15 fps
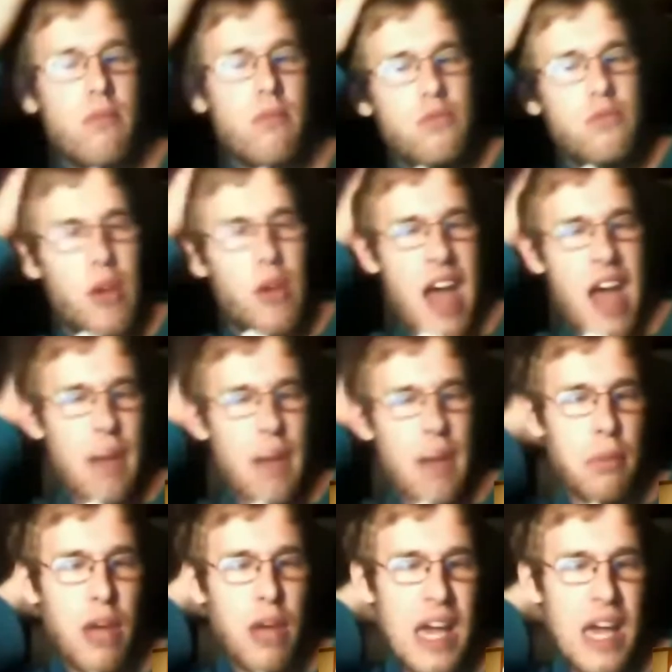What we had
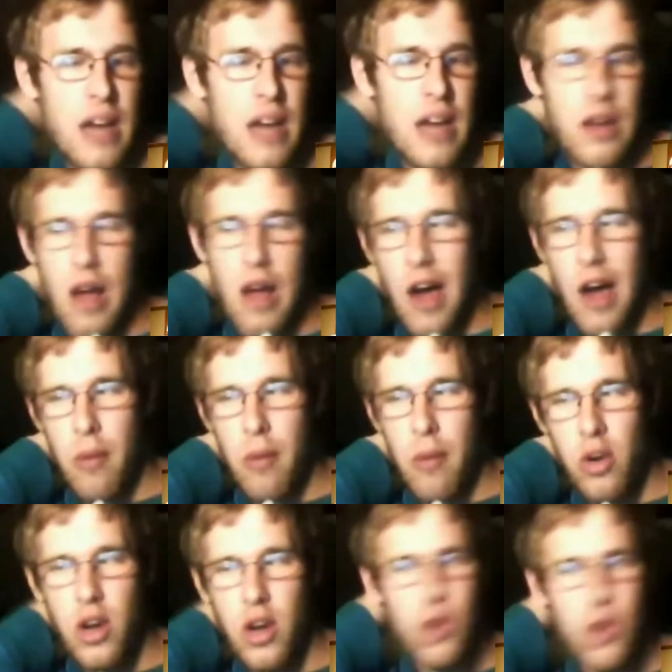planned. We're
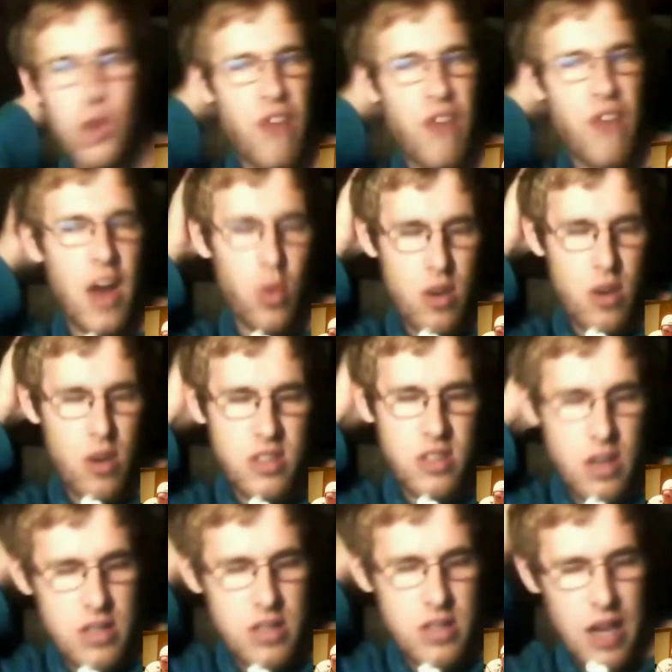going to do final words in
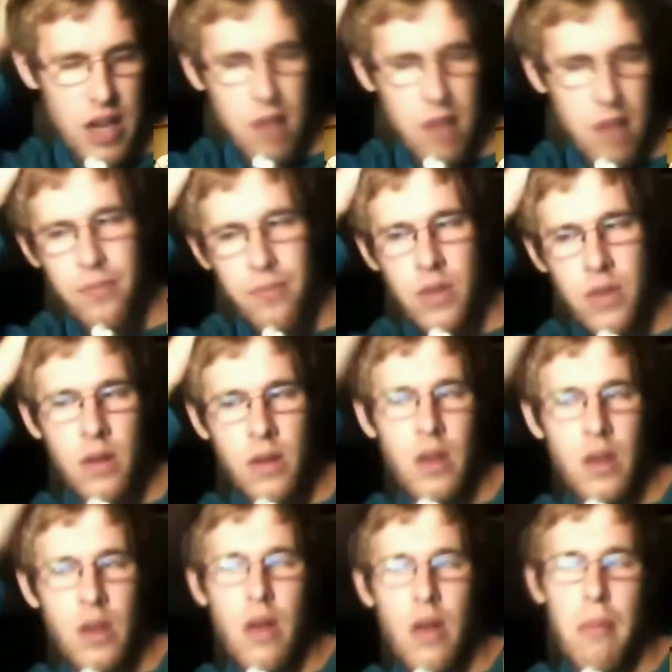a second.
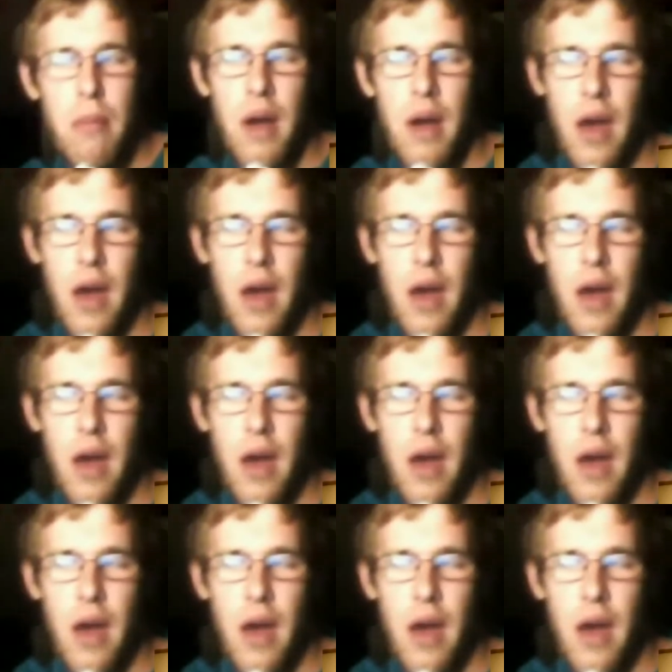But